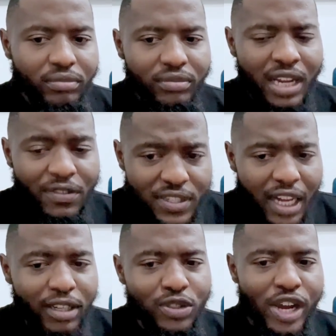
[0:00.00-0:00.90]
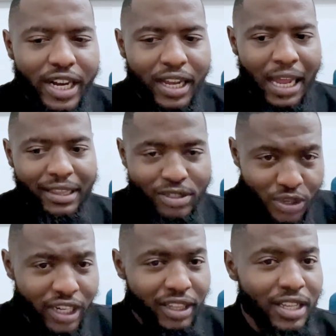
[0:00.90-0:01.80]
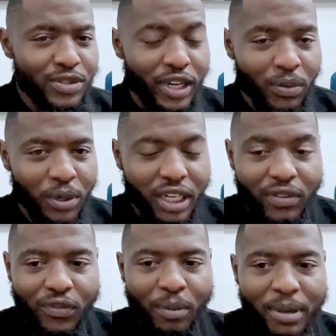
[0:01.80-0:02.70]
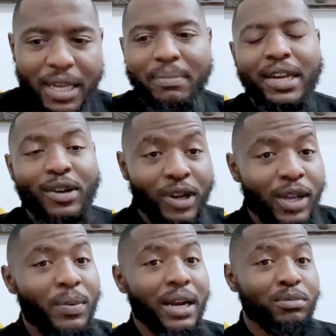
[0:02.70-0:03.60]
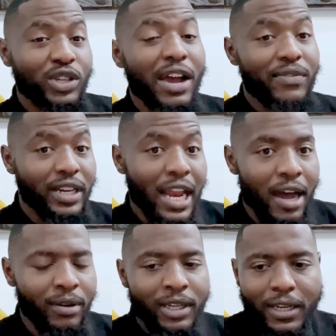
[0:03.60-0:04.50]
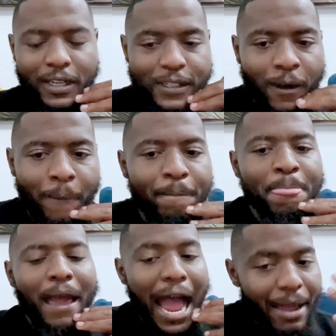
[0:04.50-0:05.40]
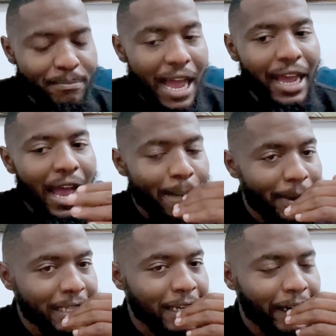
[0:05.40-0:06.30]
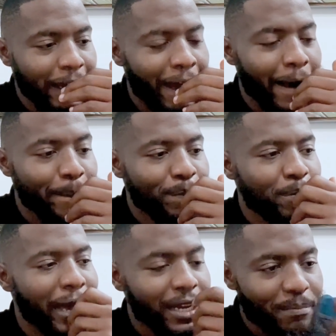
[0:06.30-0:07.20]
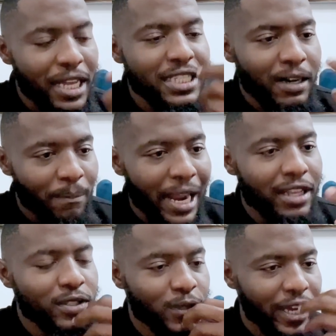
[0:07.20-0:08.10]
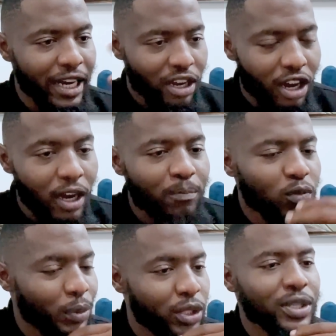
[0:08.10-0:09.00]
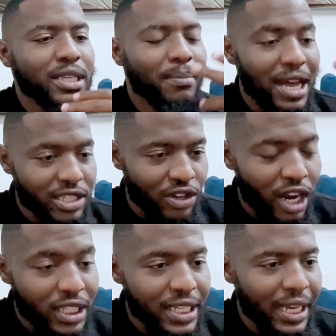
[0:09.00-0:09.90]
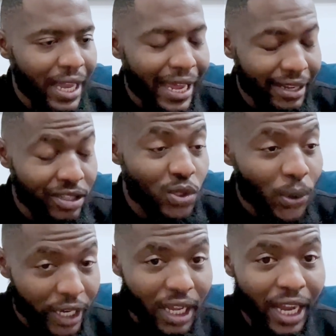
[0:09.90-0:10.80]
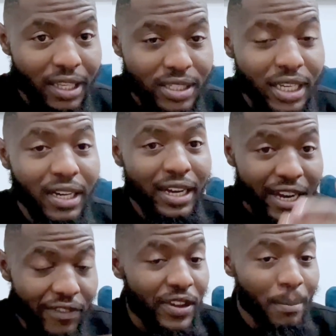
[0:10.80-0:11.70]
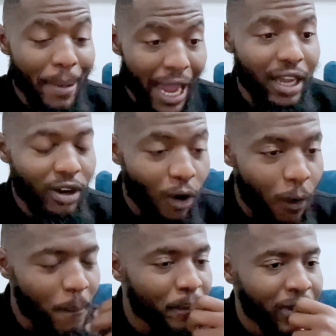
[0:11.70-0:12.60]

I've started trading and this trading thing is really working for me, and look at what I'm driving now. So I basically made means and plans to get a car, which was a Maserati in 2018, living back at home,